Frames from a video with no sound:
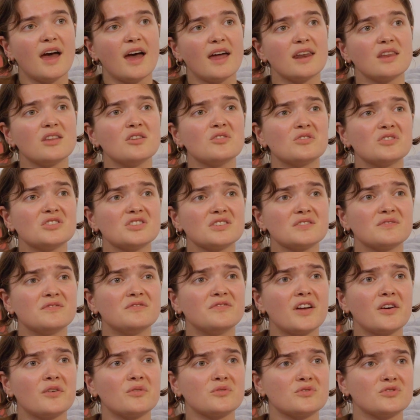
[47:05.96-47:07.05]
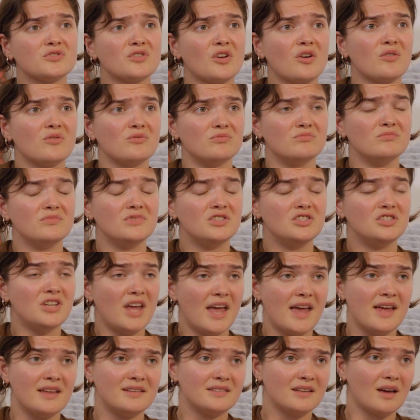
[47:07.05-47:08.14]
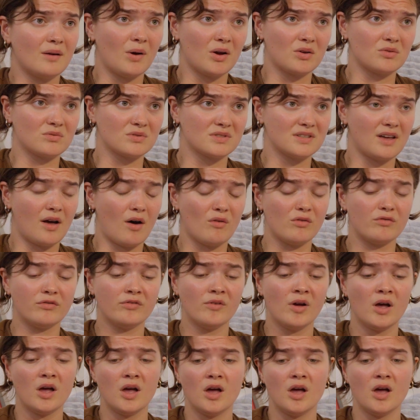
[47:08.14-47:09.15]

and you could just feel so shit about yourself.